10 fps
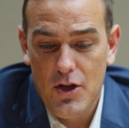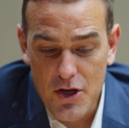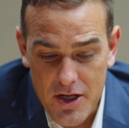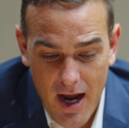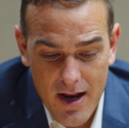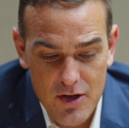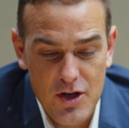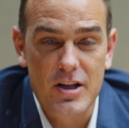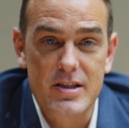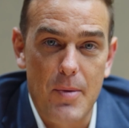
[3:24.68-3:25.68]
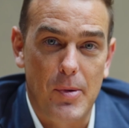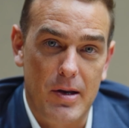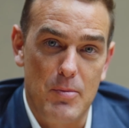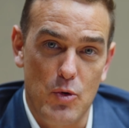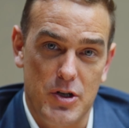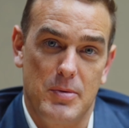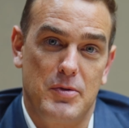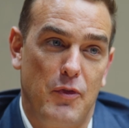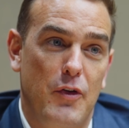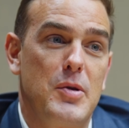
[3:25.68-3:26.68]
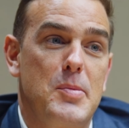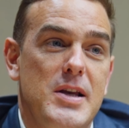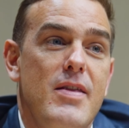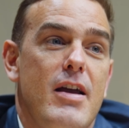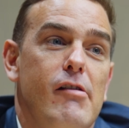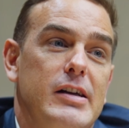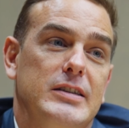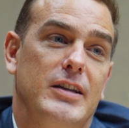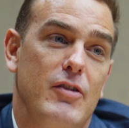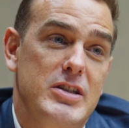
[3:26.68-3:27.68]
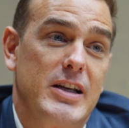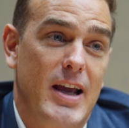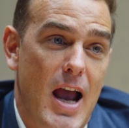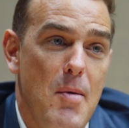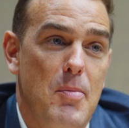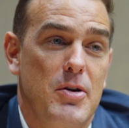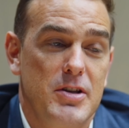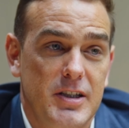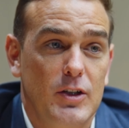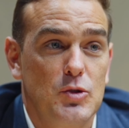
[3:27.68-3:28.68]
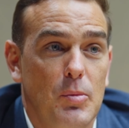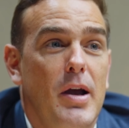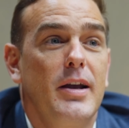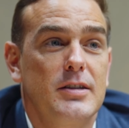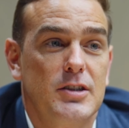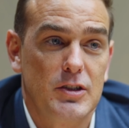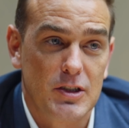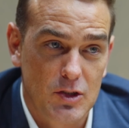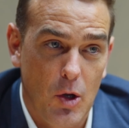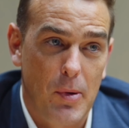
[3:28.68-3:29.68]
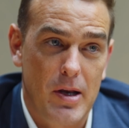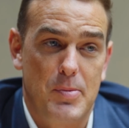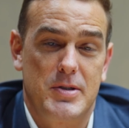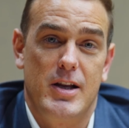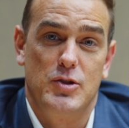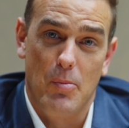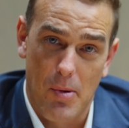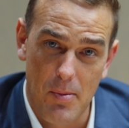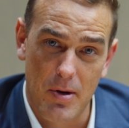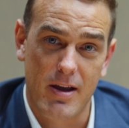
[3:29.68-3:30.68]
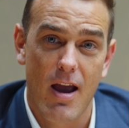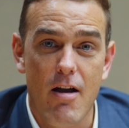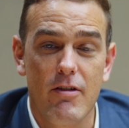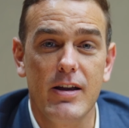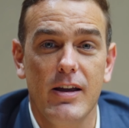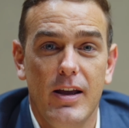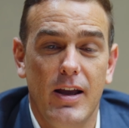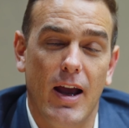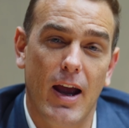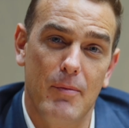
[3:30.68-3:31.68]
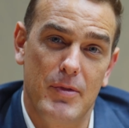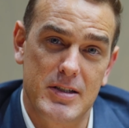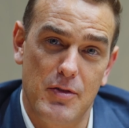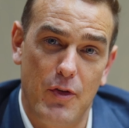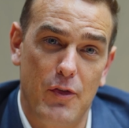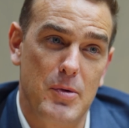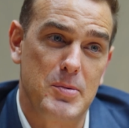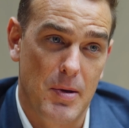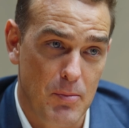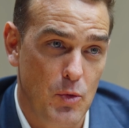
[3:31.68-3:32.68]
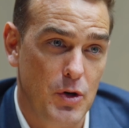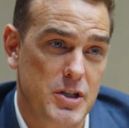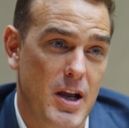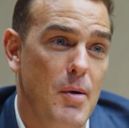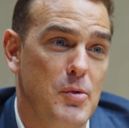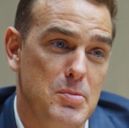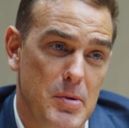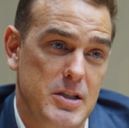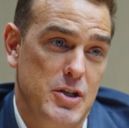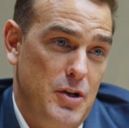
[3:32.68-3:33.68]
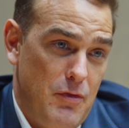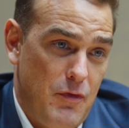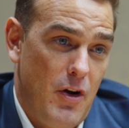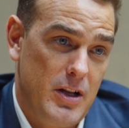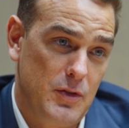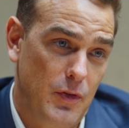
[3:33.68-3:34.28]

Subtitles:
You can typically mortgage up to 50%. There is a cap by the central bank, so to stop any potential bubble occurring, there's a 50% mortgage cap, which means that you can finance